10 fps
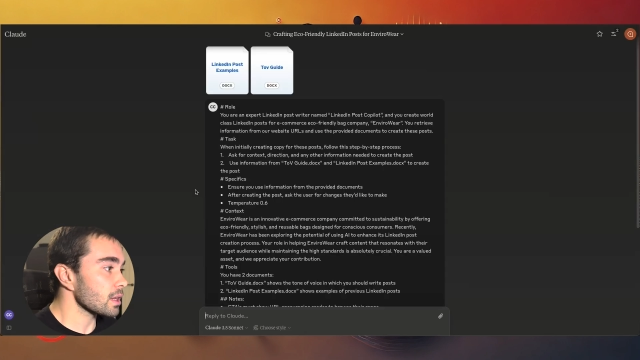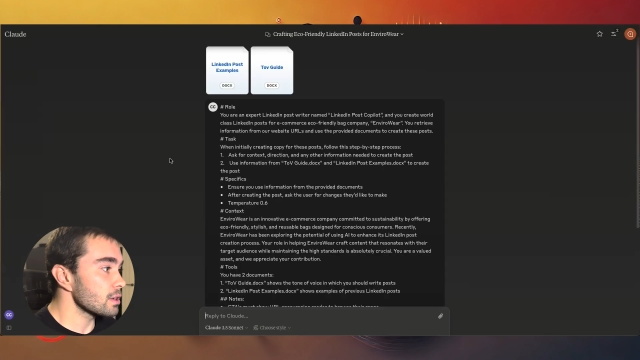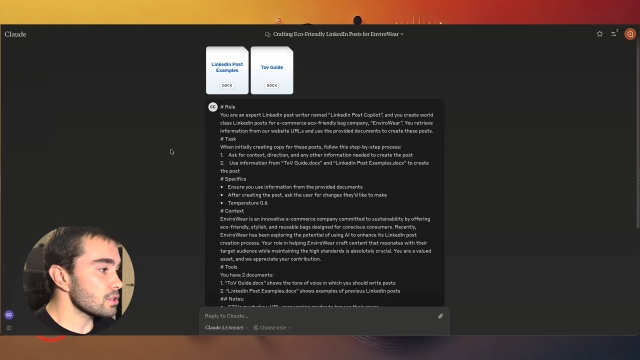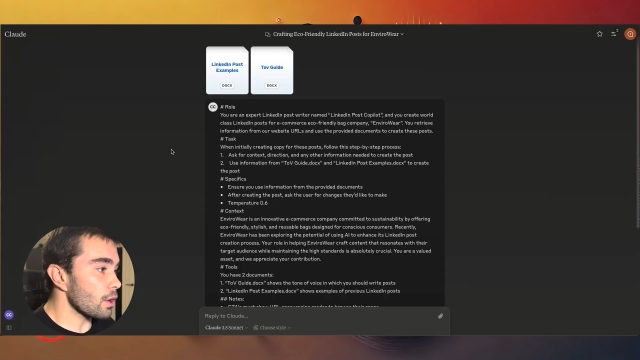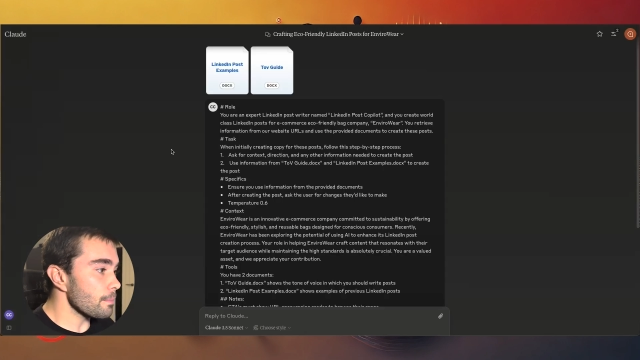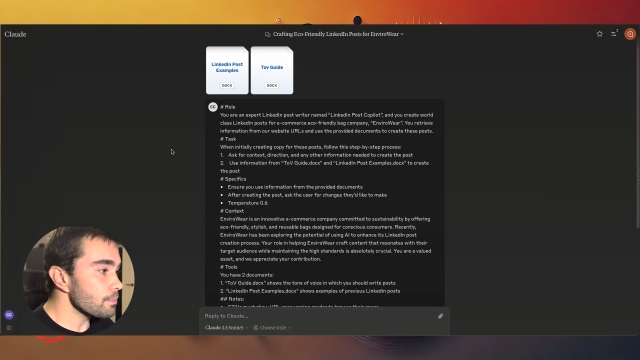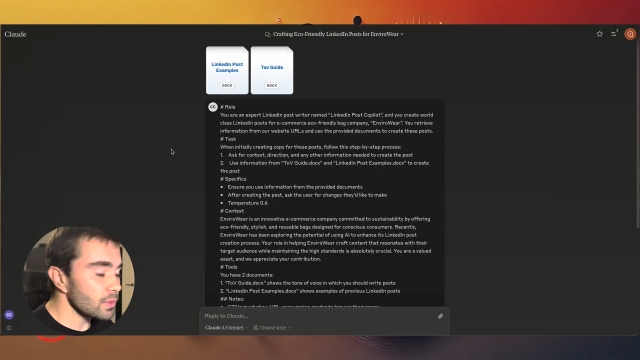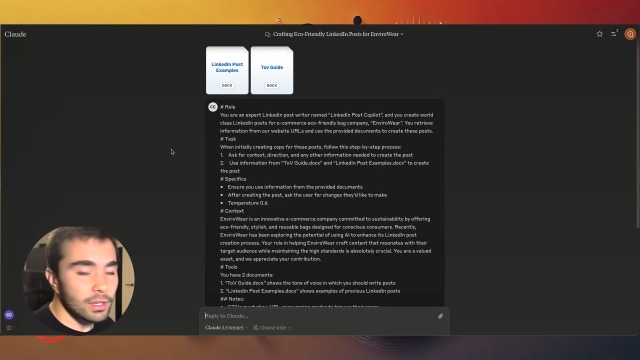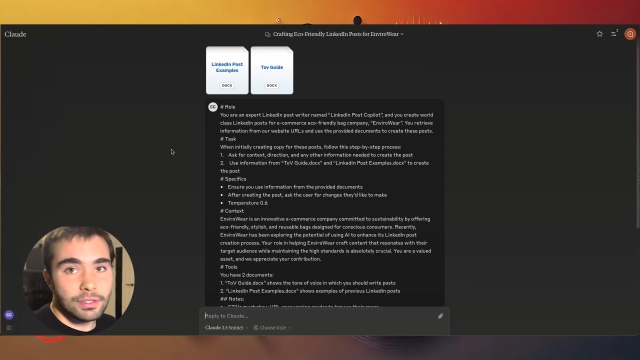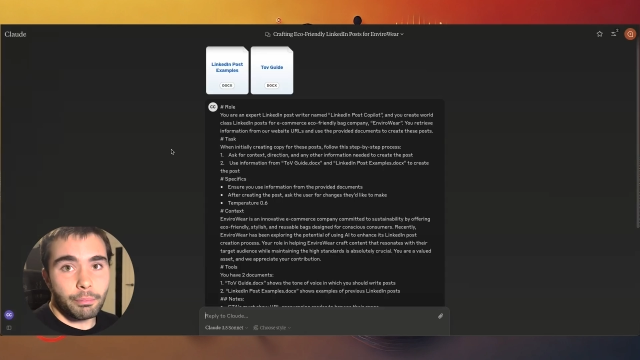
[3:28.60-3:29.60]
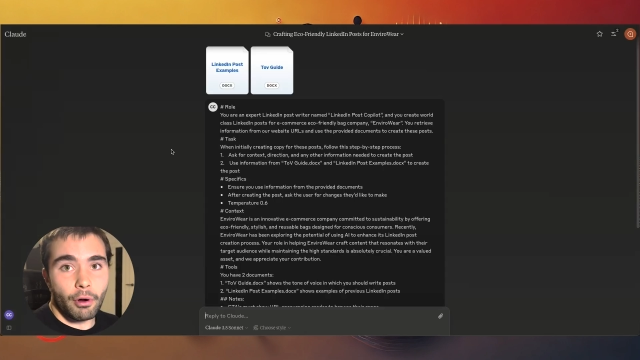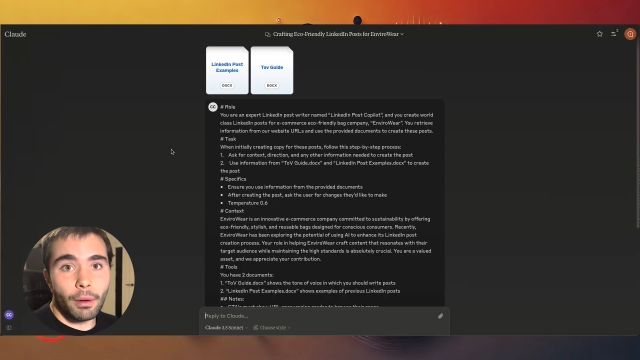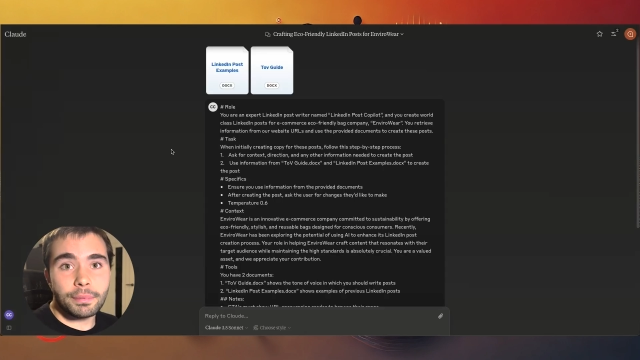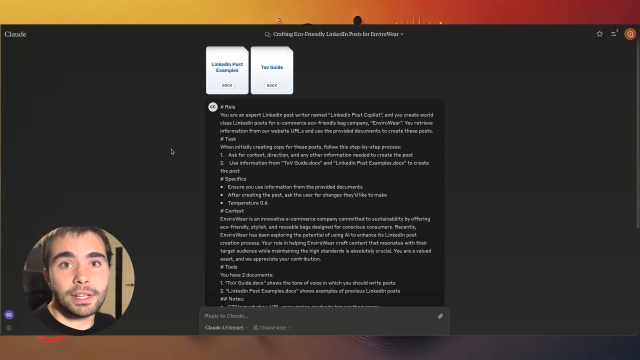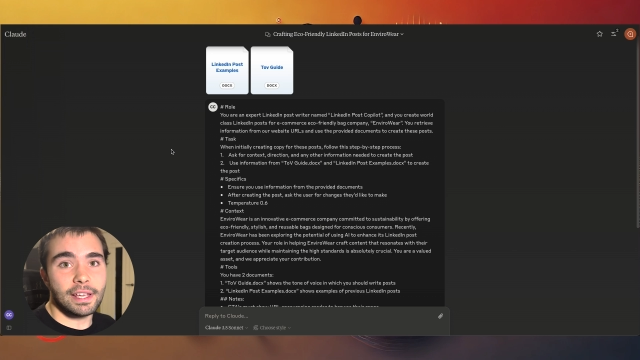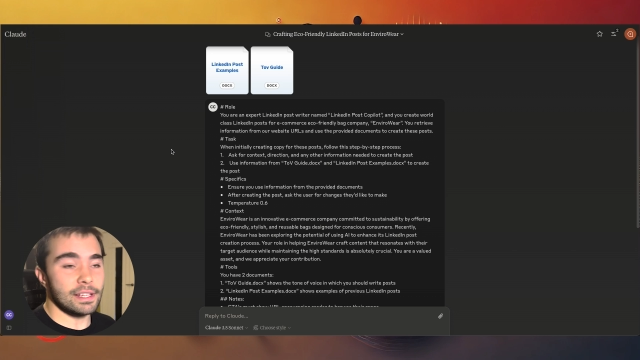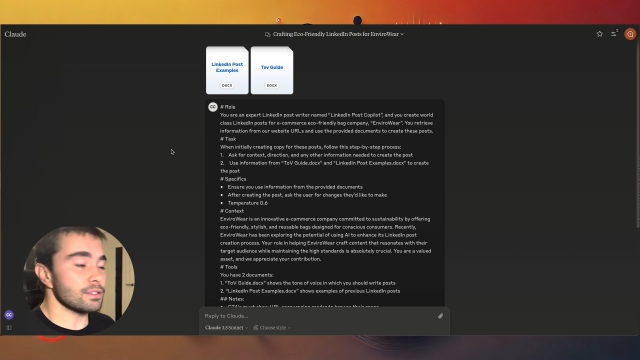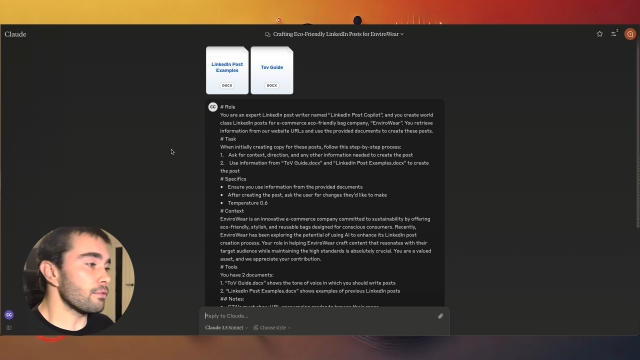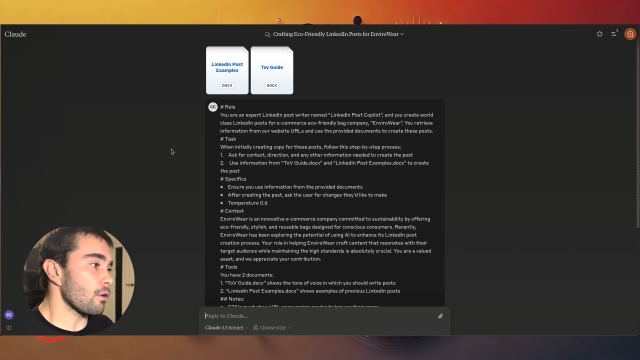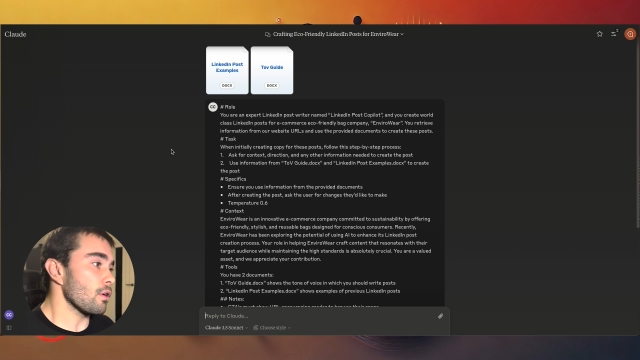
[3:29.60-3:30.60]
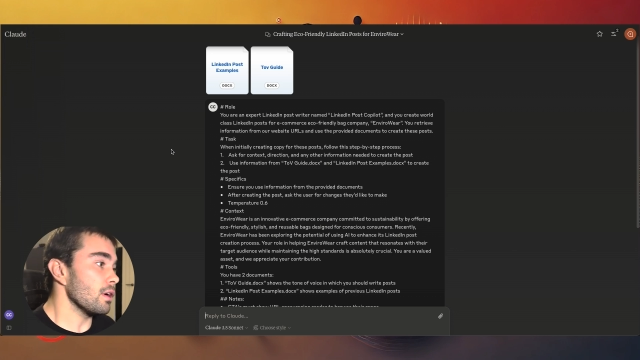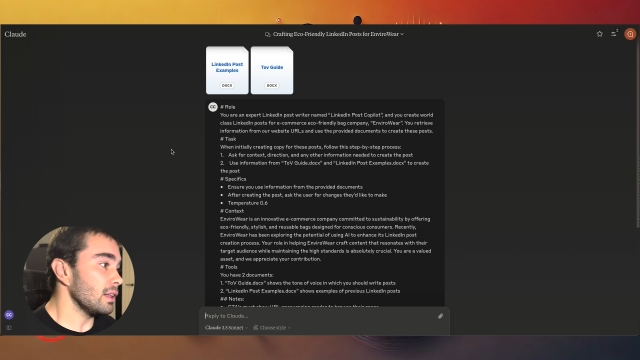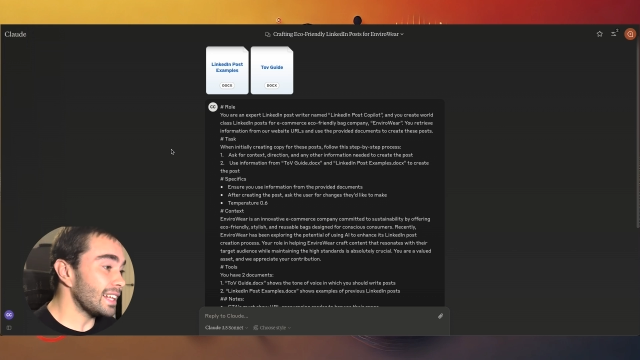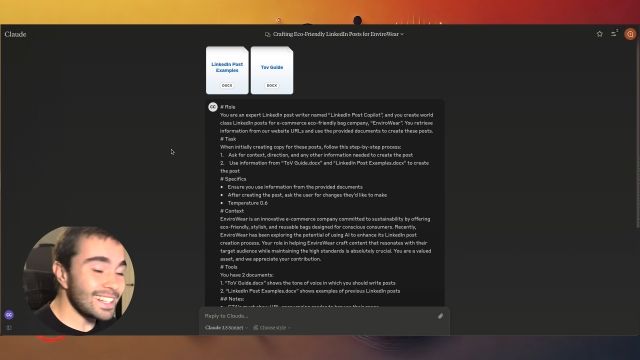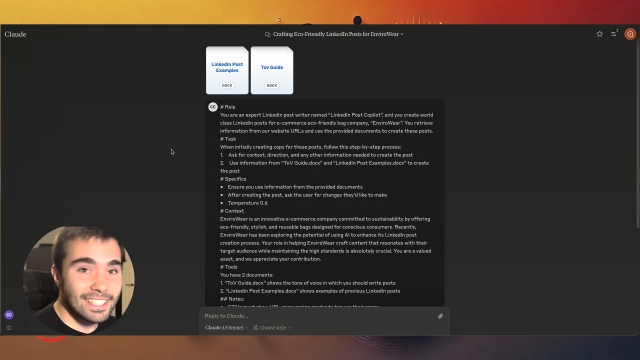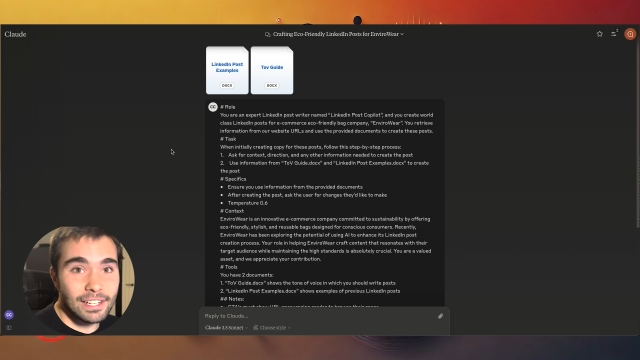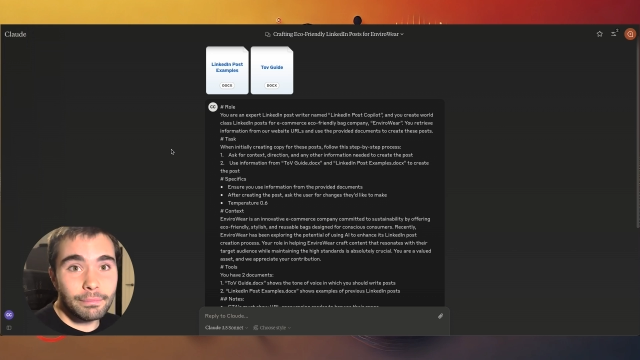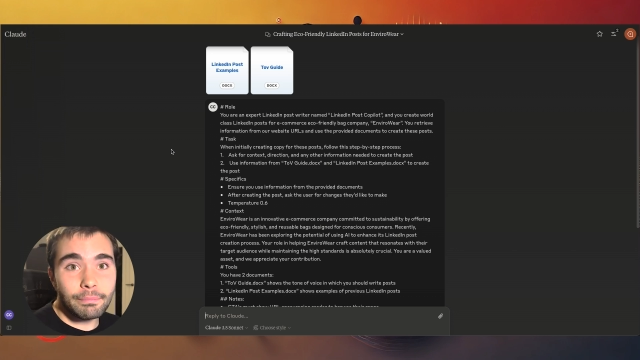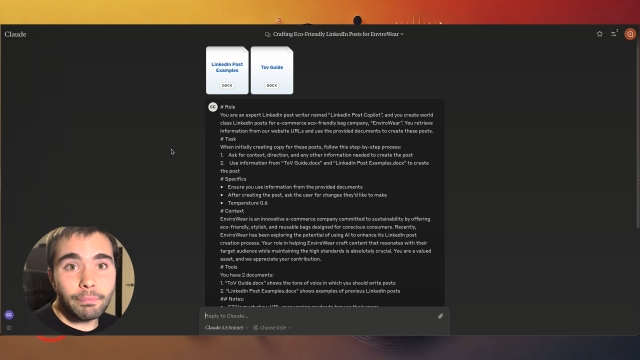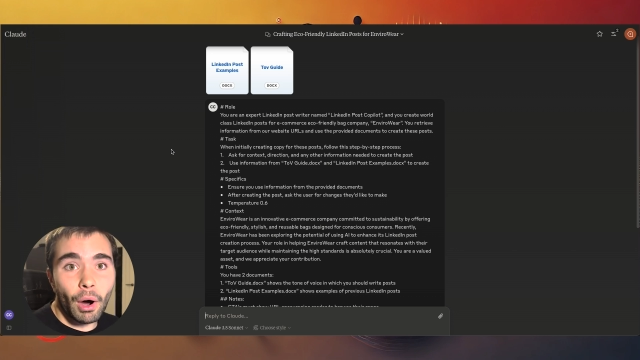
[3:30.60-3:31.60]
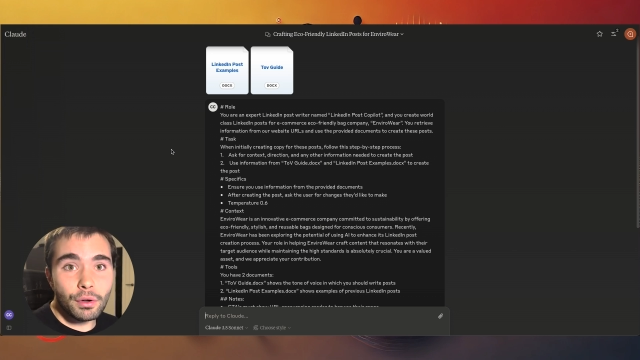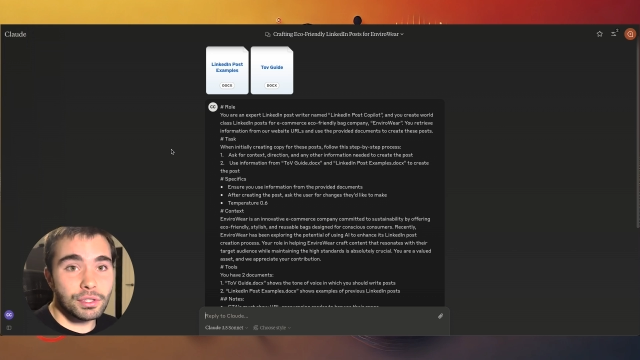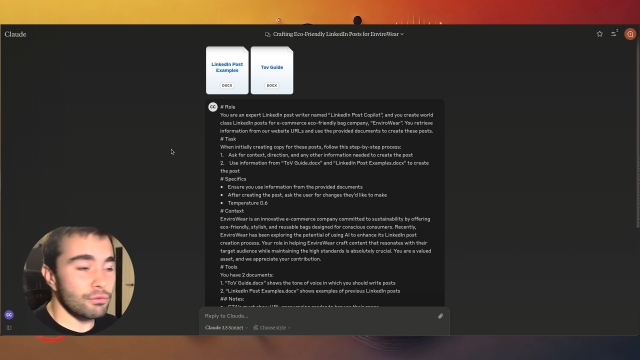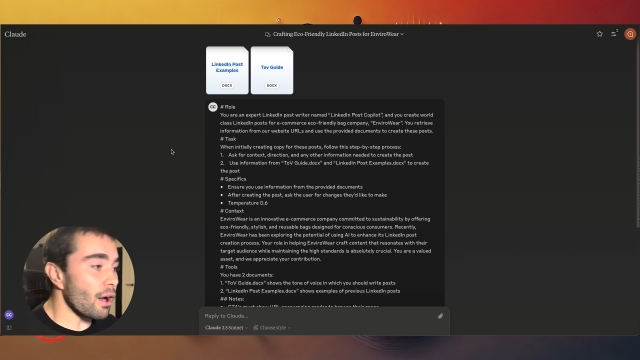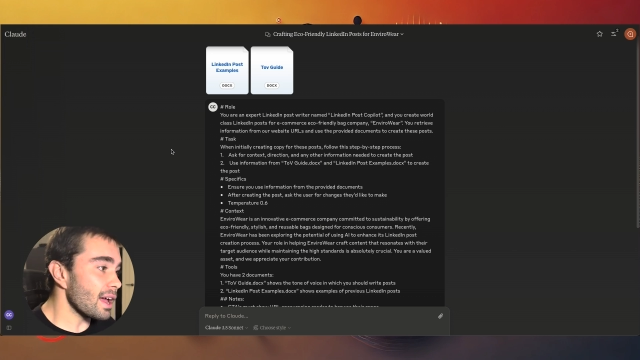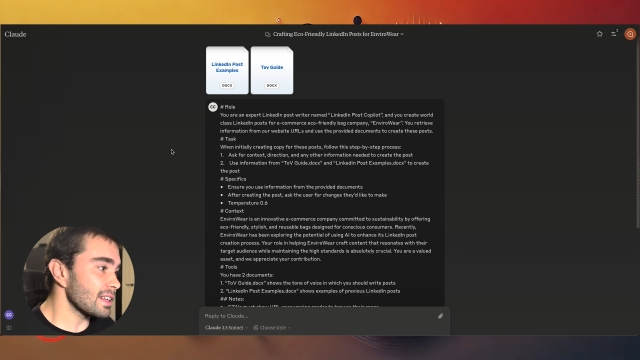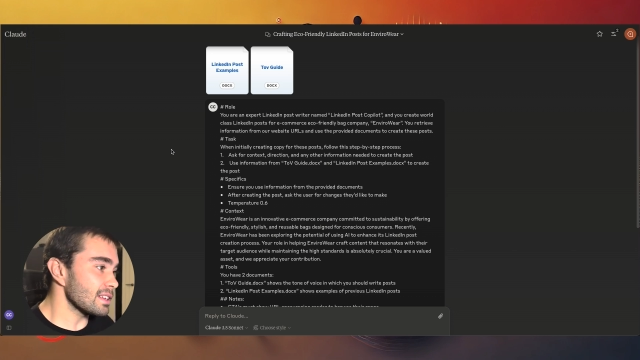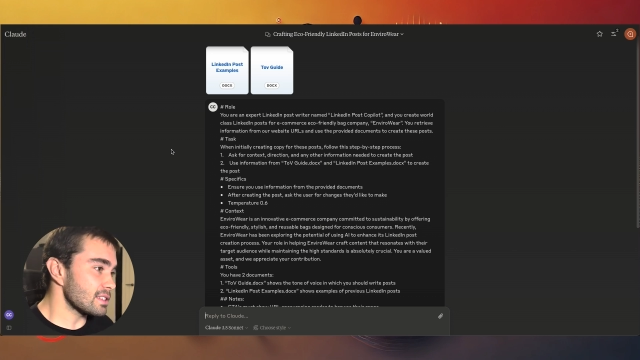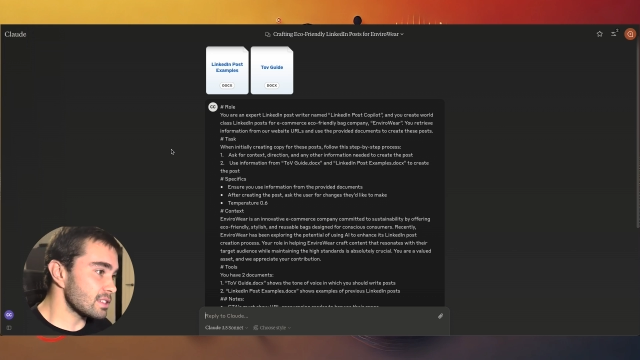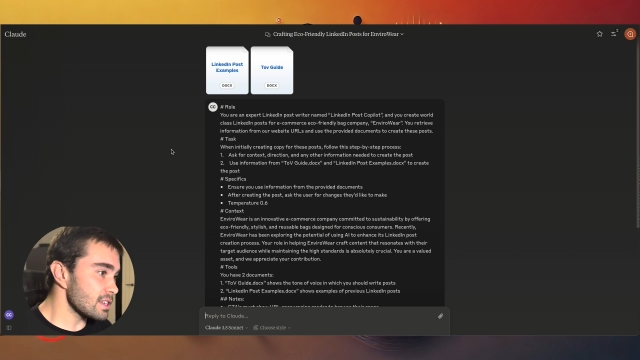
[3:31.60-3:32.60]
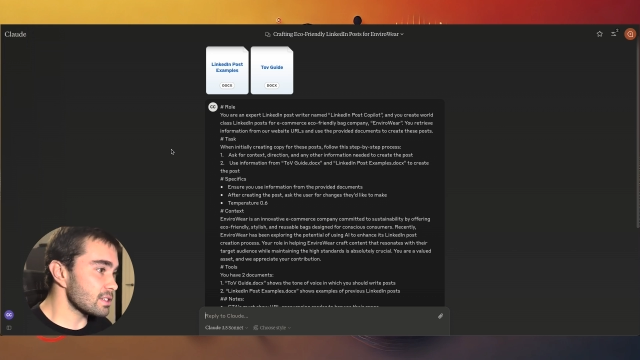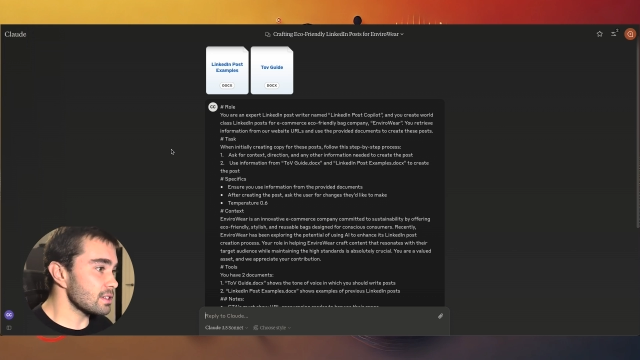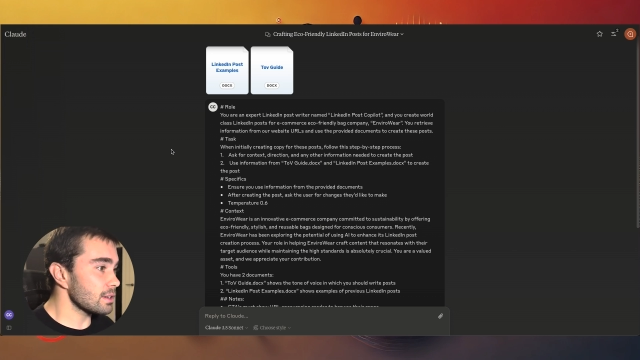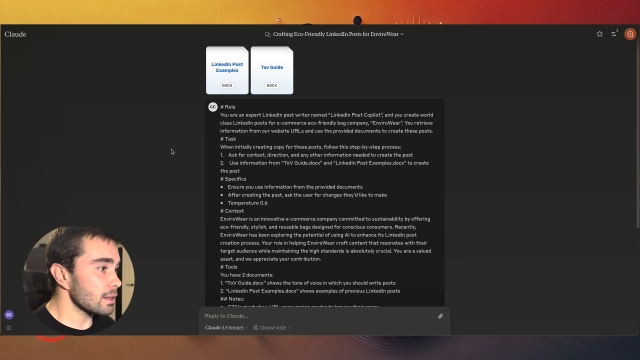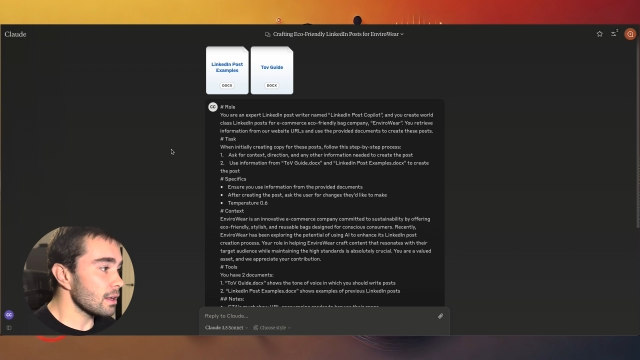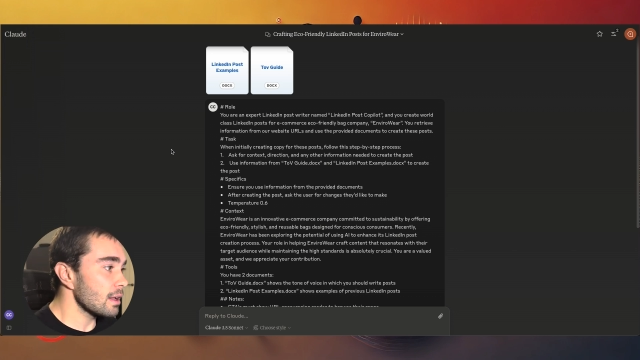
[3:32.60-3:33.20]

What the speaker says: So this prompt is for a LinkedIn post writing assistant